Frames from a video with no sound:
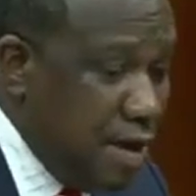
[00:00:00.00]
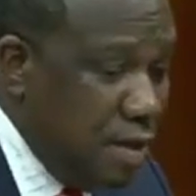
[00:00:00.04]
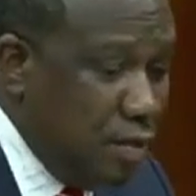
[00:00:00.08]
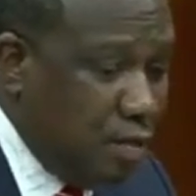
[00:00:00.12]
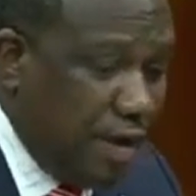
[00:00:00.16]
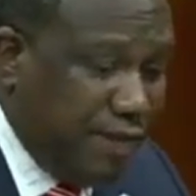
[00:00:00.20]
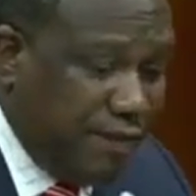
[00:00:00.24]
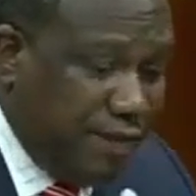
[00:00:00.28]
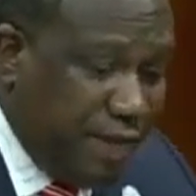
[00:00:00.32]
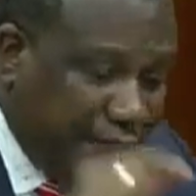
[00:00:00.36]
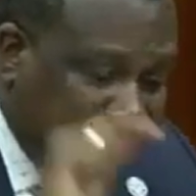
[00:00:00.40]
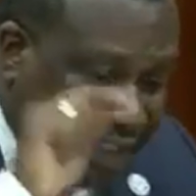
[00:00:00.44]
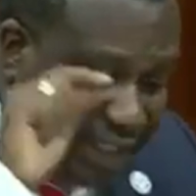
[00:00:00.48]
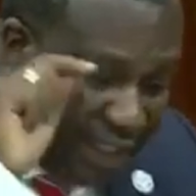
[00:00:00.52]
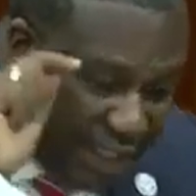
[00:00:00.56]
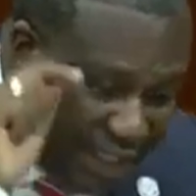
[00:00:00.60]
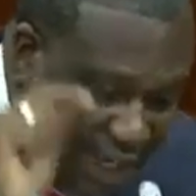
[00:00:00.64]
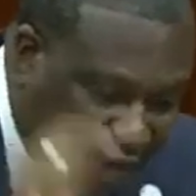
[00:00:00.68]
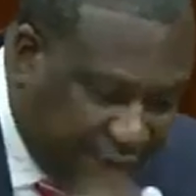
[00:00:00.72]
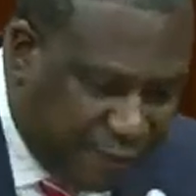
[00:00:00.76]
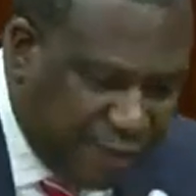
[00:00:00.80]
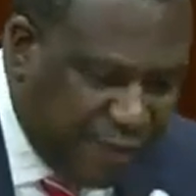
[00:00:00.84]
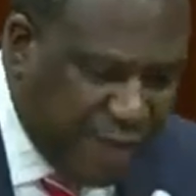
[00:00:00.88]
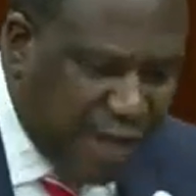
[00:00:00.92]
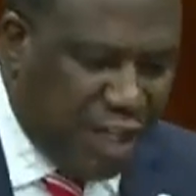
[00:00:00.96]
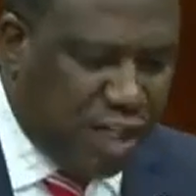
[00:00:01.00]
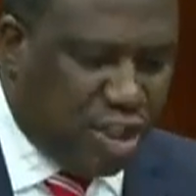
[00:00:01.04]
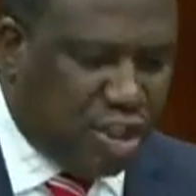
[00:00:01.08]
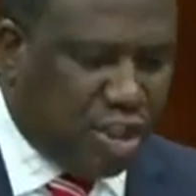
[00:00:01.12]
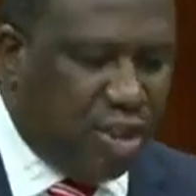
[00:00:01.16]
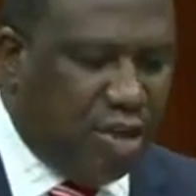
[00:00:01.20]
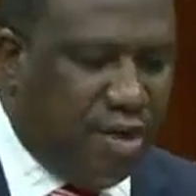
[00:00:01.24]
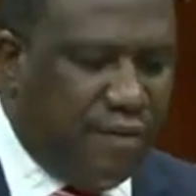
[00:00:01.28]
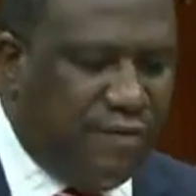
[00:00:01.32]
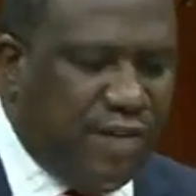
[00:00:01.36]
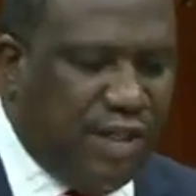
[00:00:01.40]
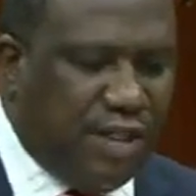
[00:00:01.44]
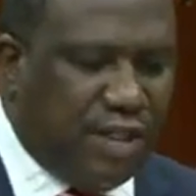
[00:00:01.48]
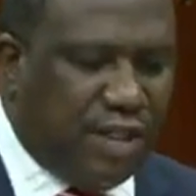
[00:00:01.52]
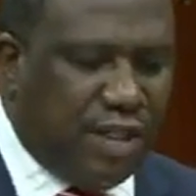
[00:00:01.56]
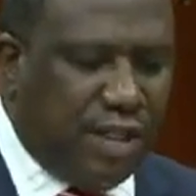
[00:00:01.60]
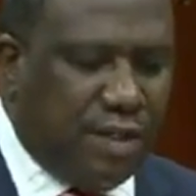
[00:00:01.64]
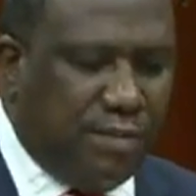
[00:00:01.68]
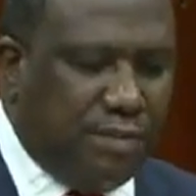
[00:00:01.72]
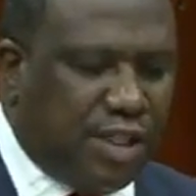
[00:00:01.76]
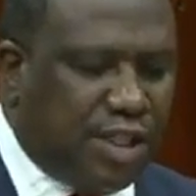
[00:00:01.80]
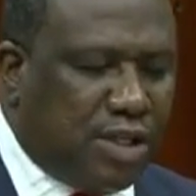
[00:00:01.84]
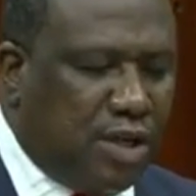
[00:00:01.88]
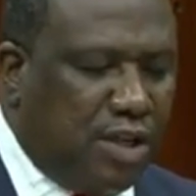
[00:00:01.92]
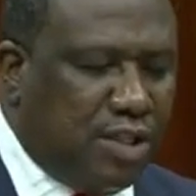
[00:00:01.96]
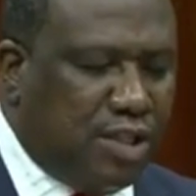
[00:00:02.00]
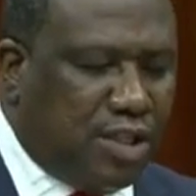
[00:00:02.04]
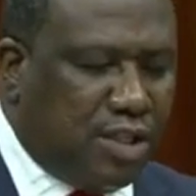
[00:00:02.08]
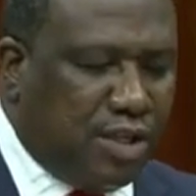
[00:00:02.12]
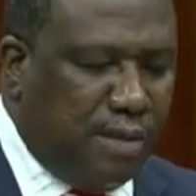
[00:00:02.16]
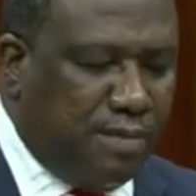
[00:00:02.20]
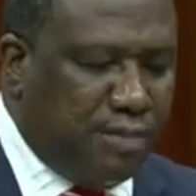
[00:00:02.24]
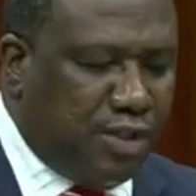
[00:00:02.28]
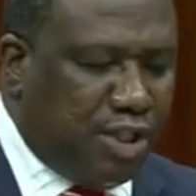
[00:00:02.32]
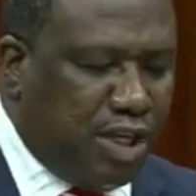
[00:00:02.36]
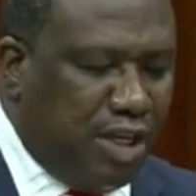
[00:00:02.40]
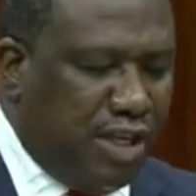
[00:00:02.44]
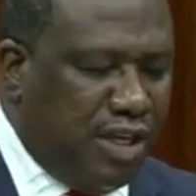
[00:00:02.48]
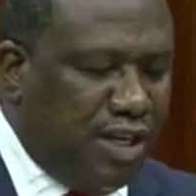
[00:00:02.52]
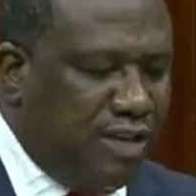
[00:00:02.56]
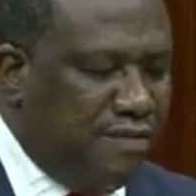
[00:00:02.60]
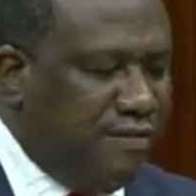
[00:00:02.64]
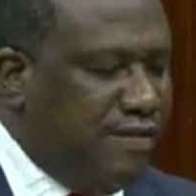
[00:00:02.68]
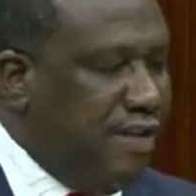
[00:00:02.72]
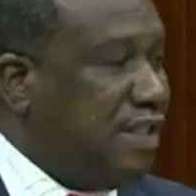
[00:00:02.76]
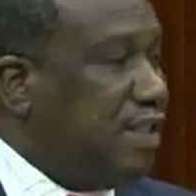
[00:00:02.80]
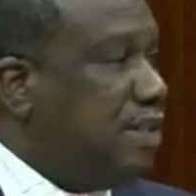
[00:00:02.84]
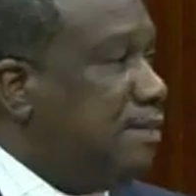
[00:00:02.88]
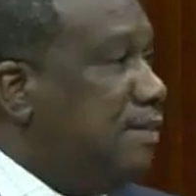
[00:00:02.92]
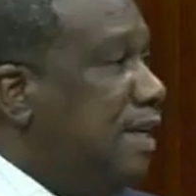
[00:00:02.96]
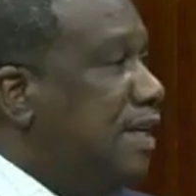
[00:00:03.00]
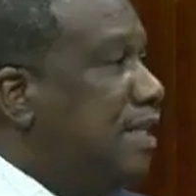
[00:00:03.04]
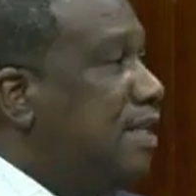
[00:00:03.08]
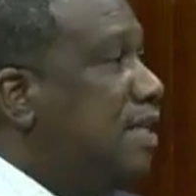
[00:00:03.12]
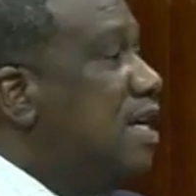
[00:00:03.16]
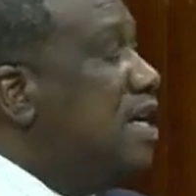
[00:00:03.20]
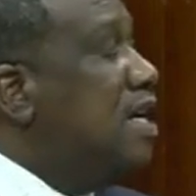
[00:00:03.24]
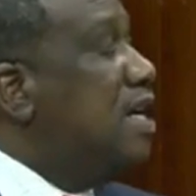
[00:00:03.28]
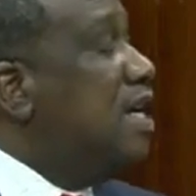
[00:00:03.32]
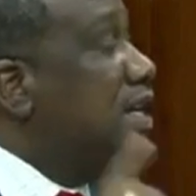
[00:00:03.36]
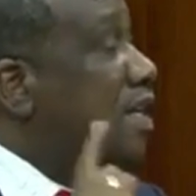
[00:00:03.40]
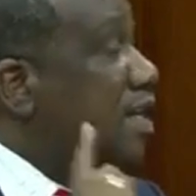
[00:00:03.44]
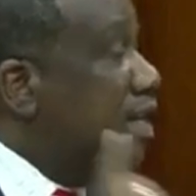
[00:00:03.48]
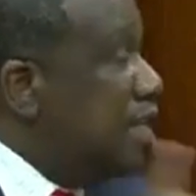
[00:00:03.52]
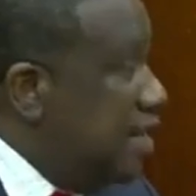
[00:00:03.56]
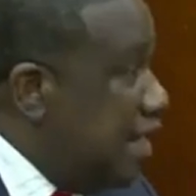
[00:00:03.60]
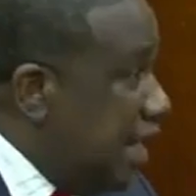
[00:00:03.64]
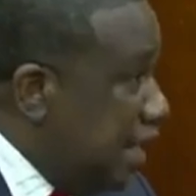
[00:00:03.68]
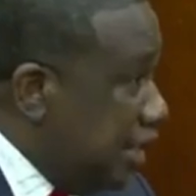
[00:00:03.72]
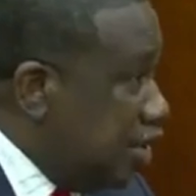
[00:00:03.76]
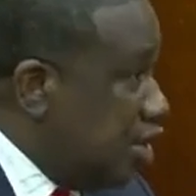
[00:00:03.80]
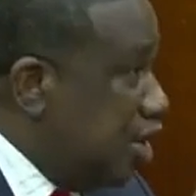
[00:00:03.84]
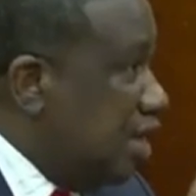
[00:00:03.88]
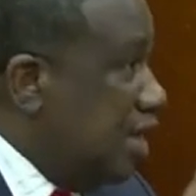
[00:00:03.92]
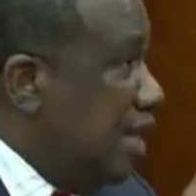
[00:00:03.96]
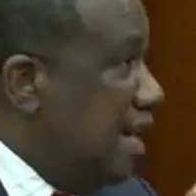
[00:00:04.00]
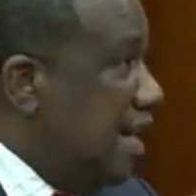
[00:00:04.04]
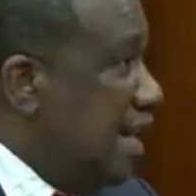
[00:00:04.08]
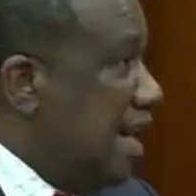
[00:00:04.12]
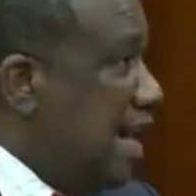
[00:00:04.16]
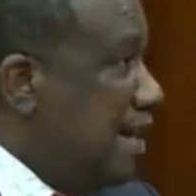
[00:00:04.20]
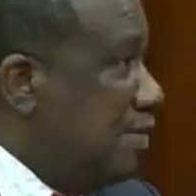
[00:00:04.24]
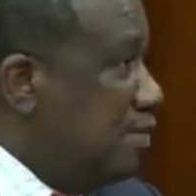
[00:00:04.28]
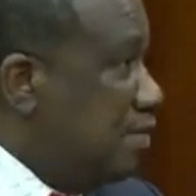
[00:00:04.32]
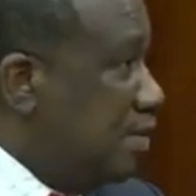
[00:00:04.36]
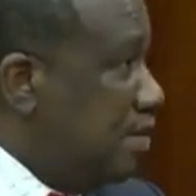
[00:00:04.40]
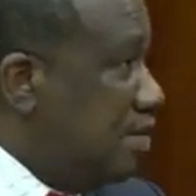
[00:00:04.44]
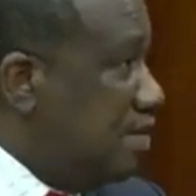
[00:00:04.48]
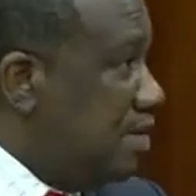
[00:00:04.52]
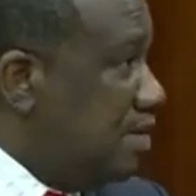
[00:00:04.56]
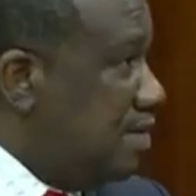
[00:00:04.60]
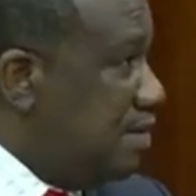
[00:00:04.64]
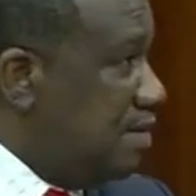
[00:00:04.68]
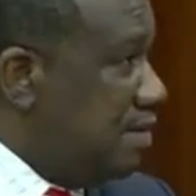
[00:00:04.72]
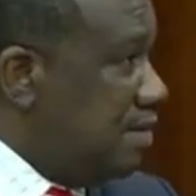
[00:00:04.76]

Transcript: with the definition of the terms consumption and investment in the national accounts.